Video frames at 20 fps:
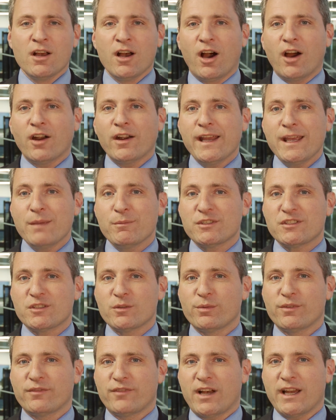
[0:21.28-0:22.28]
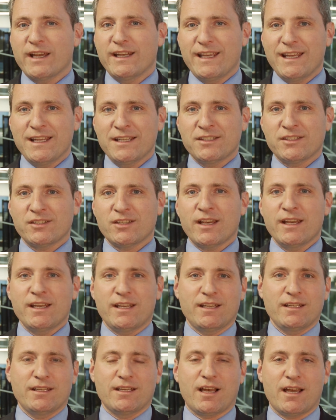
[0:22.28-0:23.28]
Our aim is to provide insight
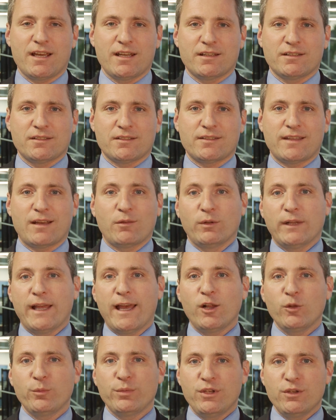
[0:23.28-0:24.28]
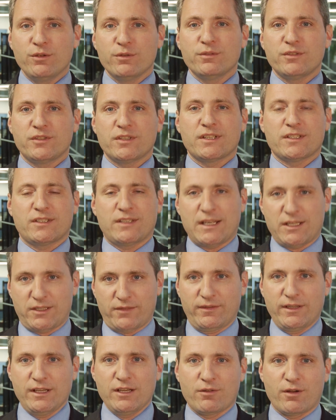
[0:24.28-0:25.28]
and guidance that will help you
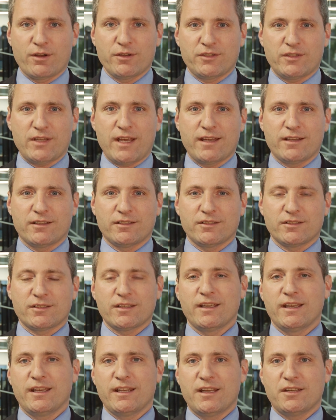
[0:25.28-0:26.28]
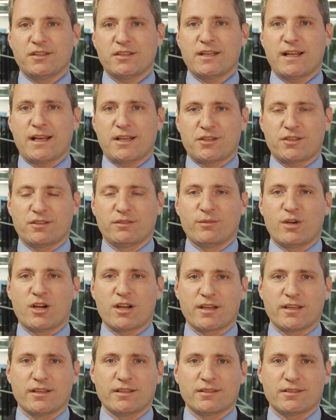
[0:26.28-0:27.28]
successfully grow sales in international
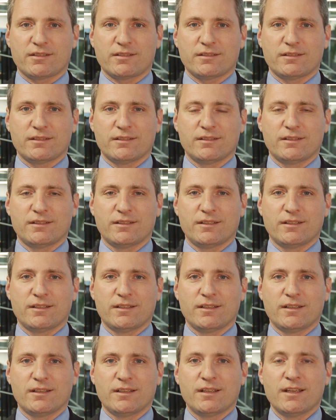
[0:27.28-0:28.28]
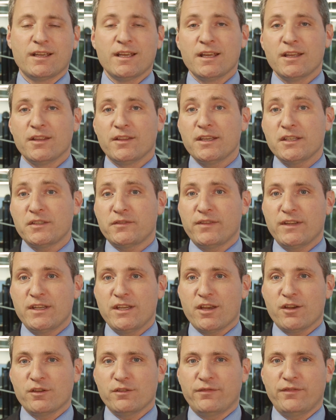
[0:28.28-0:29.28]
markets. This
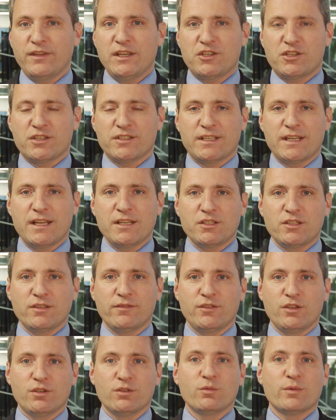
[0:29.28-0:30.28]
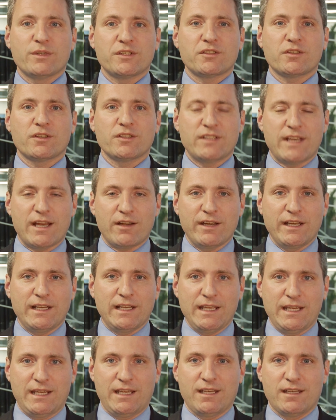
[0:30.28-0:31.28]
video features an interview with Sir Terry
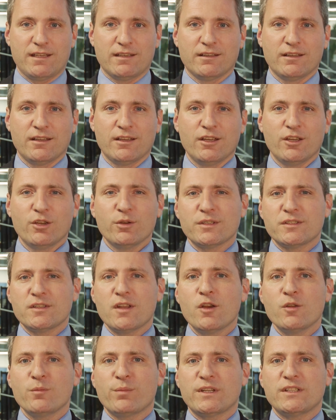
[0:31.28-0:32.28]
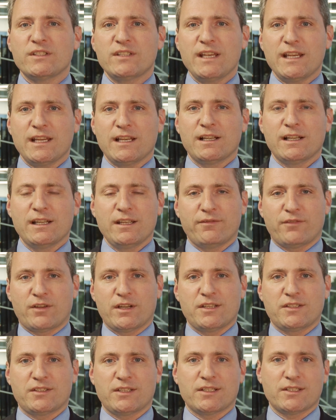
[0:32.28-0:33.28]
Leahy, who is known particularly for
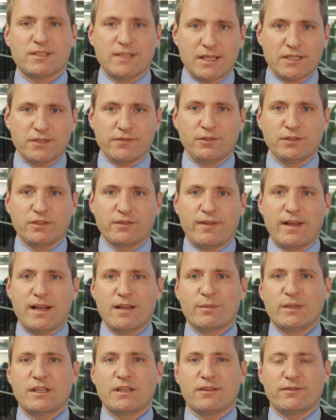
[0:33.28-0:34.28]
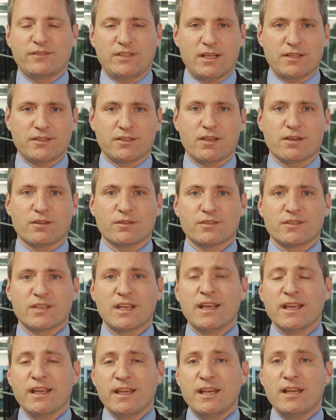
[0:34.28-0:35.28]
his successful development of Tesco's
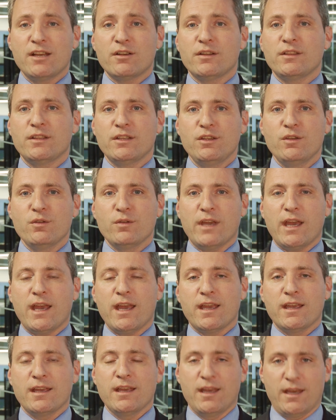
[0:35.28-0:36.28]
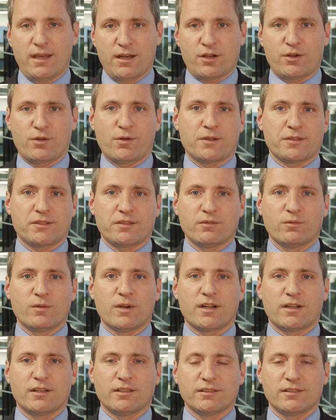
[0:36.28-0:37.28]
here in the UK and across the
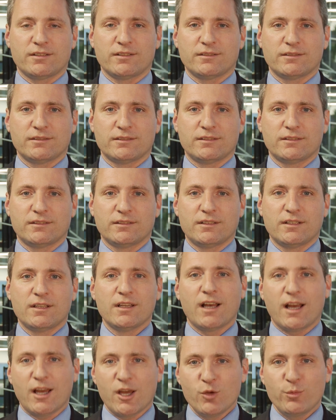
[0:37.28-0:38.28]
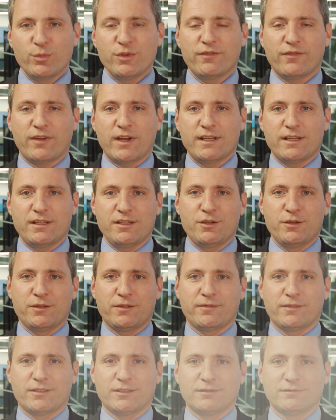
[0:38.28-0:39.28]
world. I hope you find it
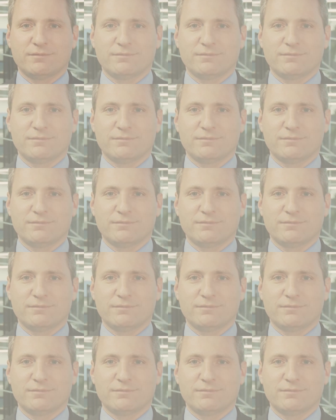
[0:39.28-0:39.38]
useful.